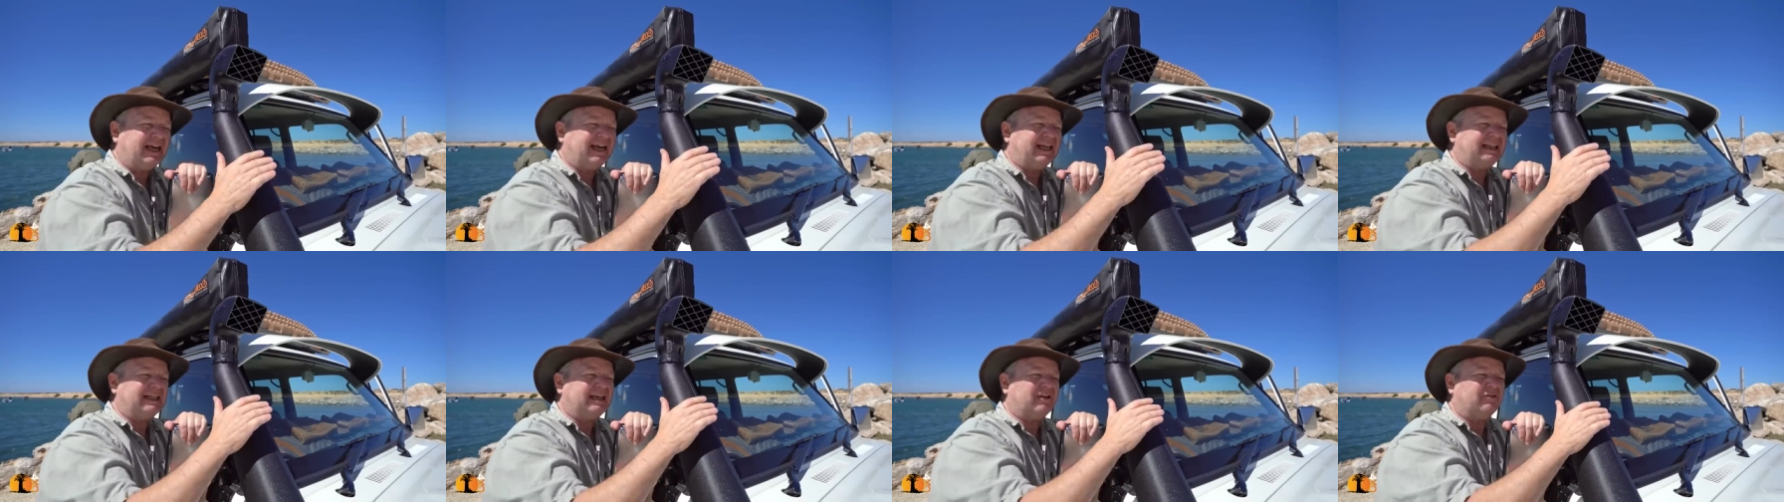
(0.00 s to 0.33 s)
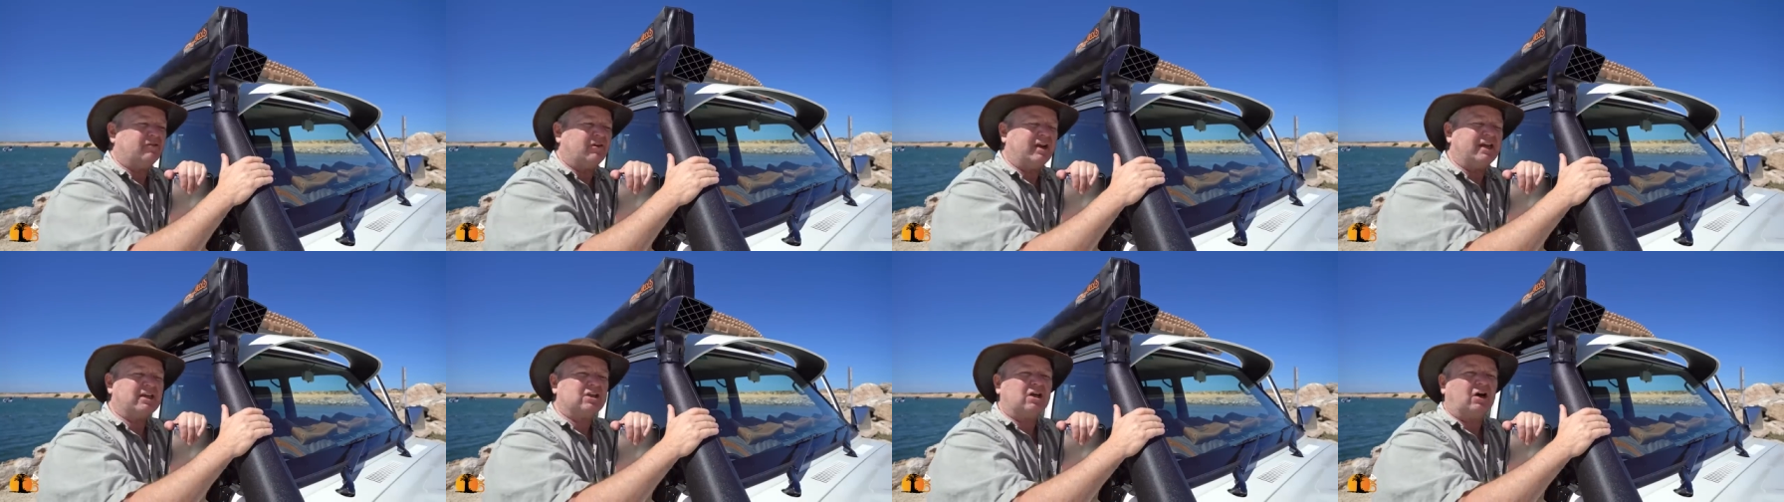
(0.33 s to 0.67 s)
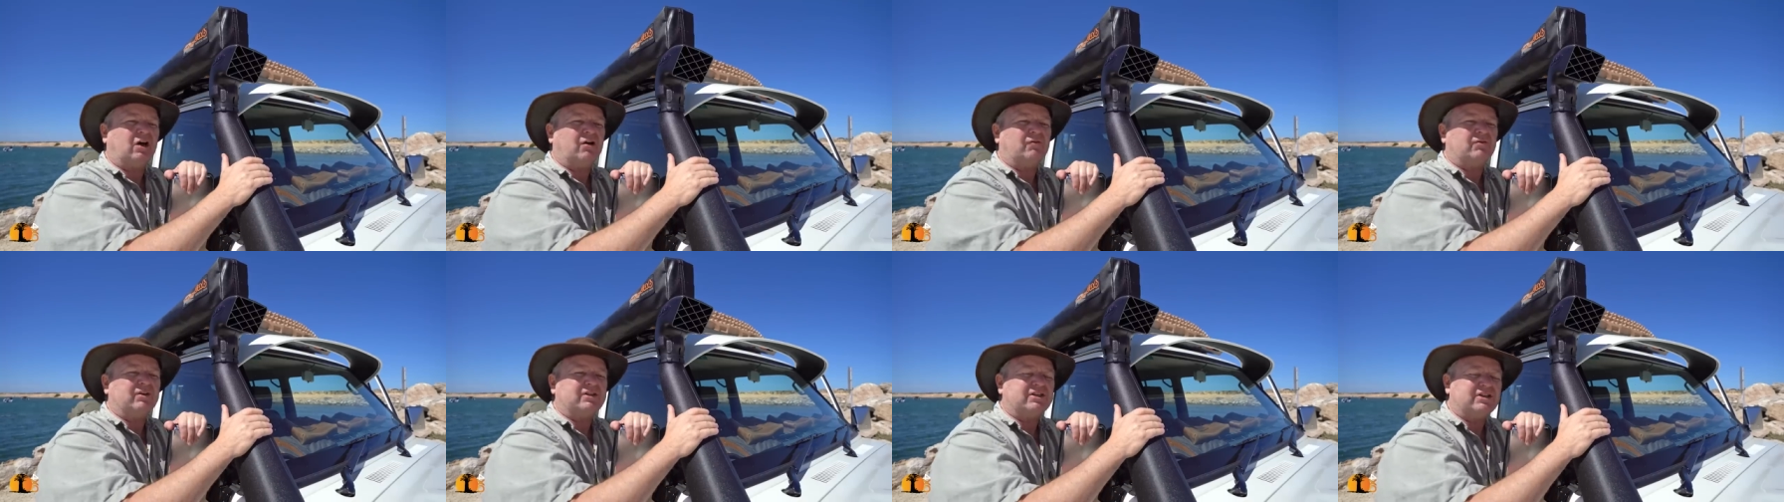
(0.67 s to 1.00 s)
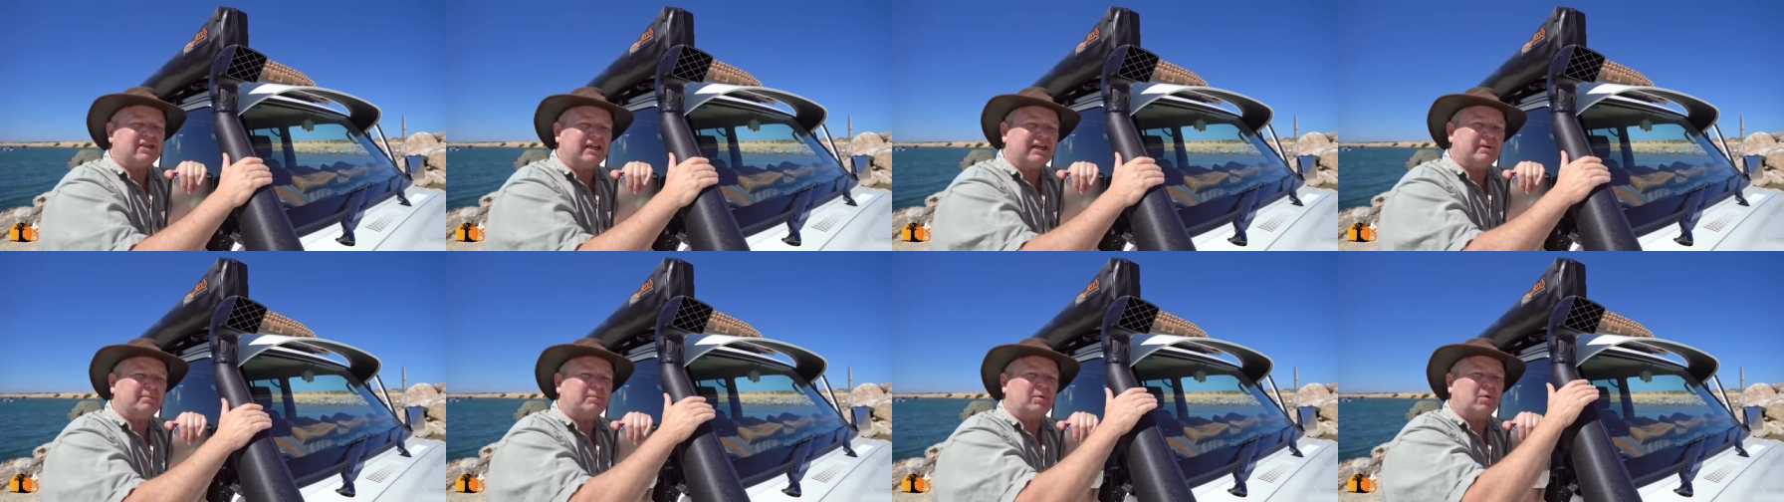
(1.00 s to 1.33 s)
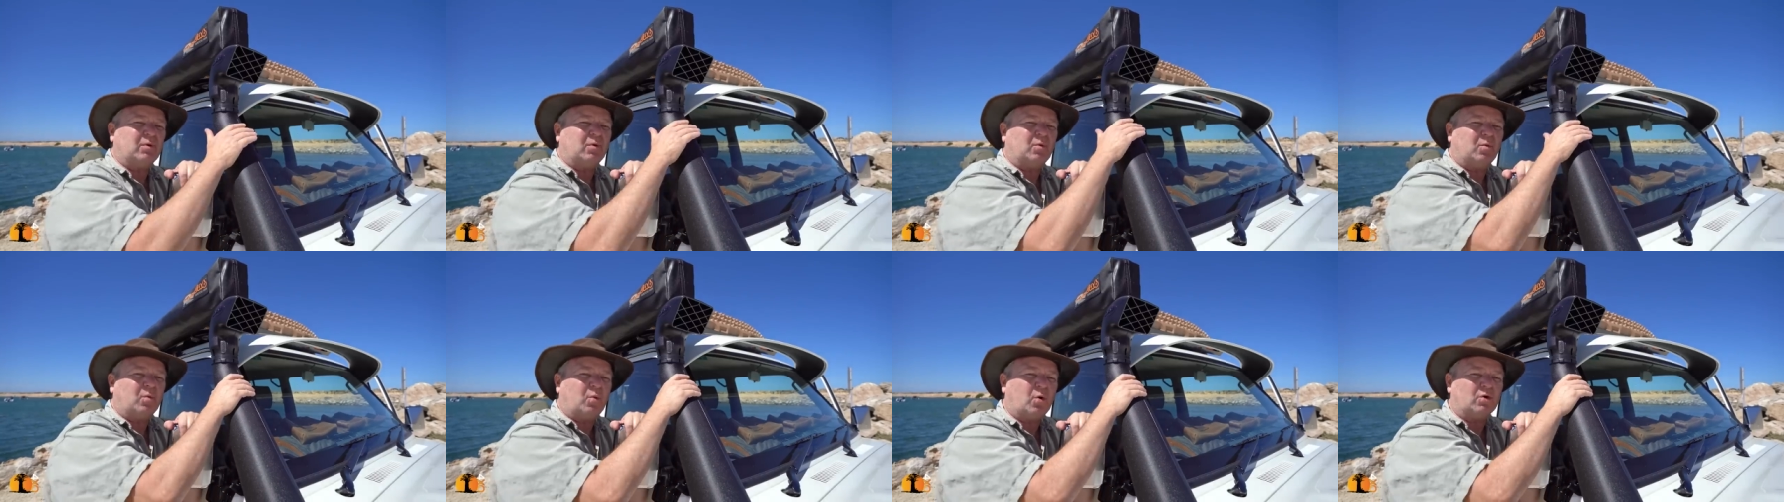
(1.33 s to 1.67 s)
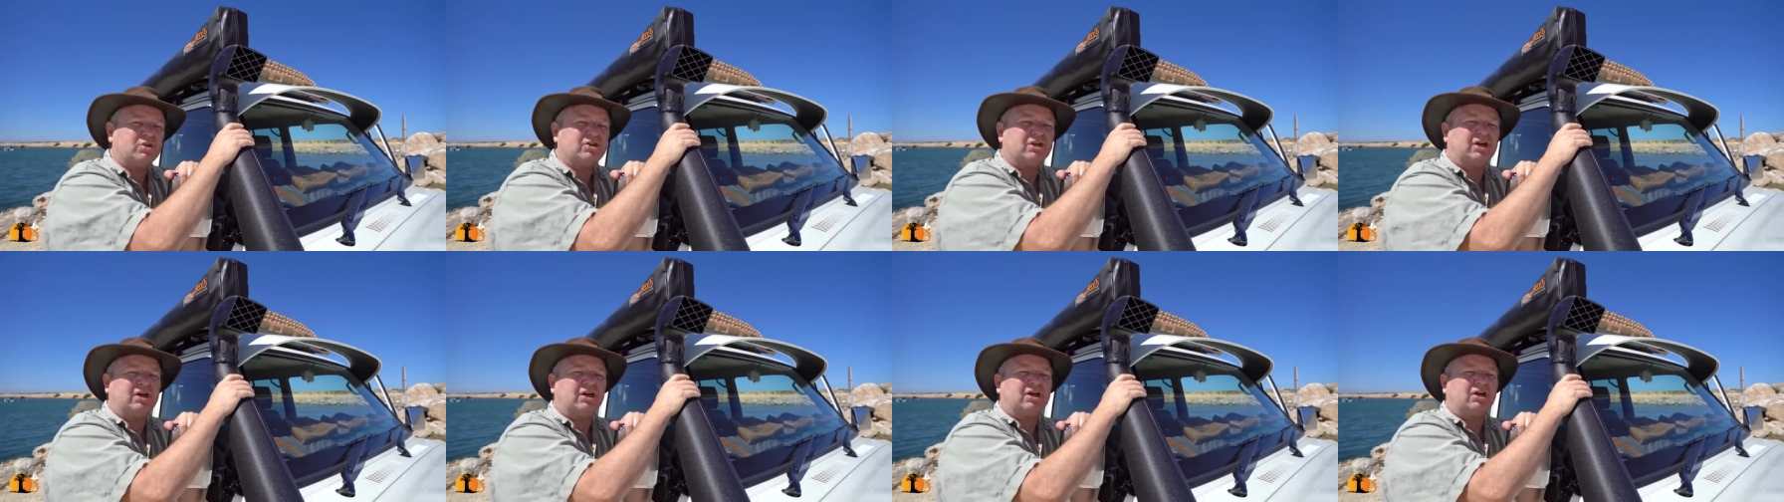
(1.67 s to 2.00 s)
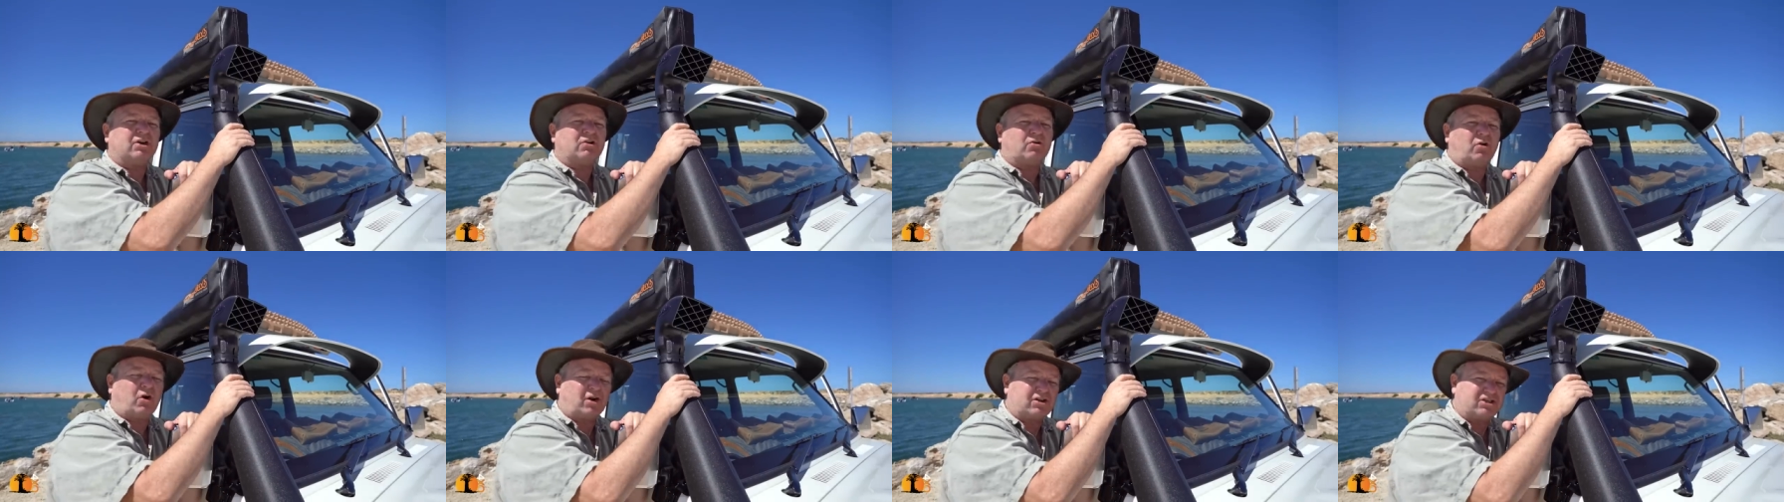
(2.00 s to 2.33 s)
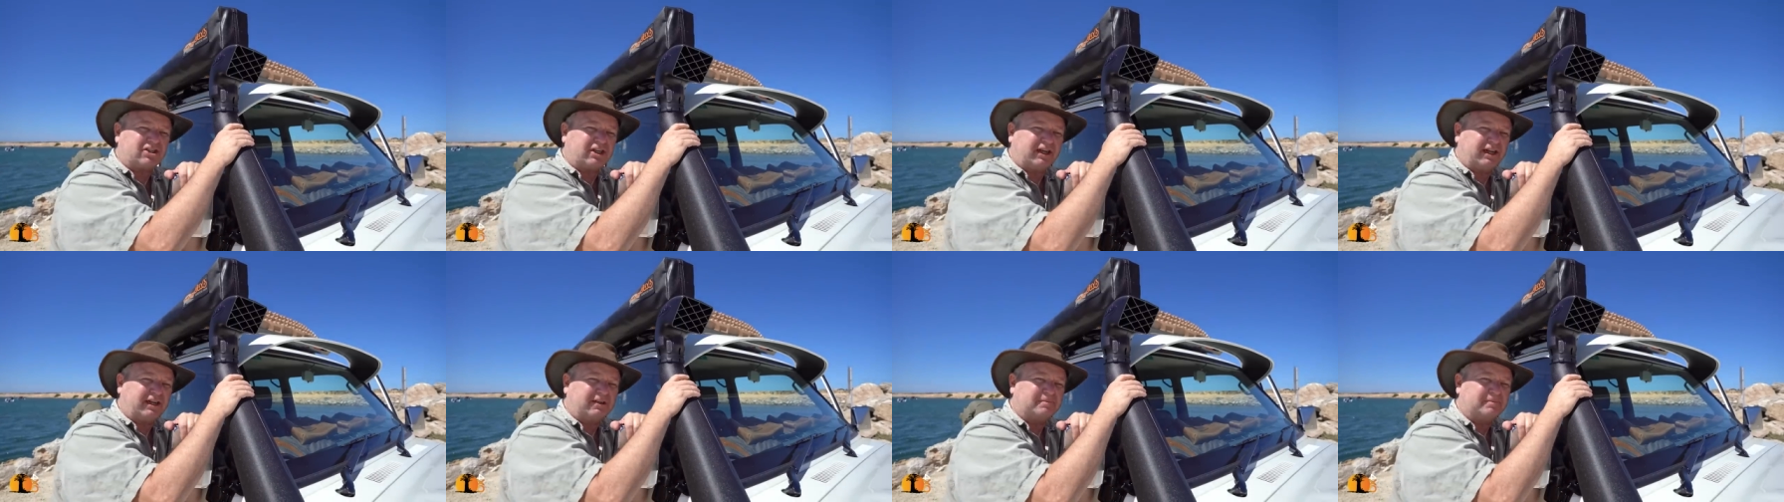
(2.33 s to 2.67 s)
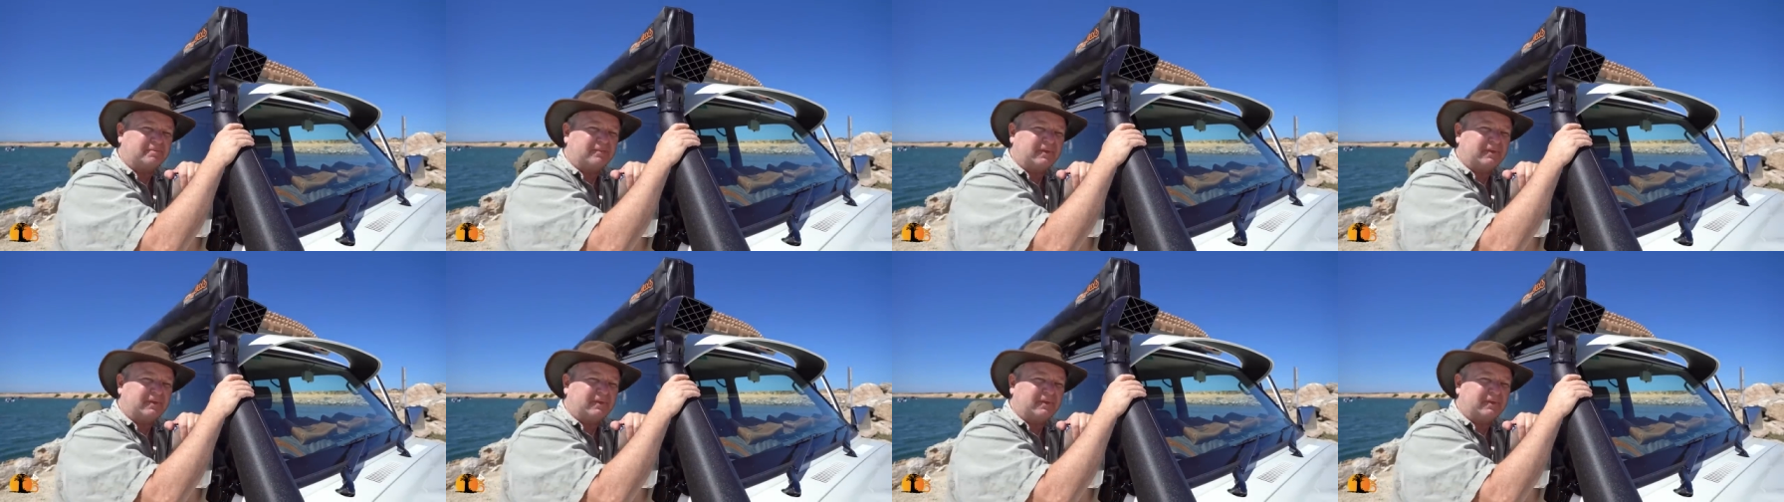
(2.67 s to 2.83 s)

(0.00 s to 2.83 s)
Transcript: in the event of a deep water crossing.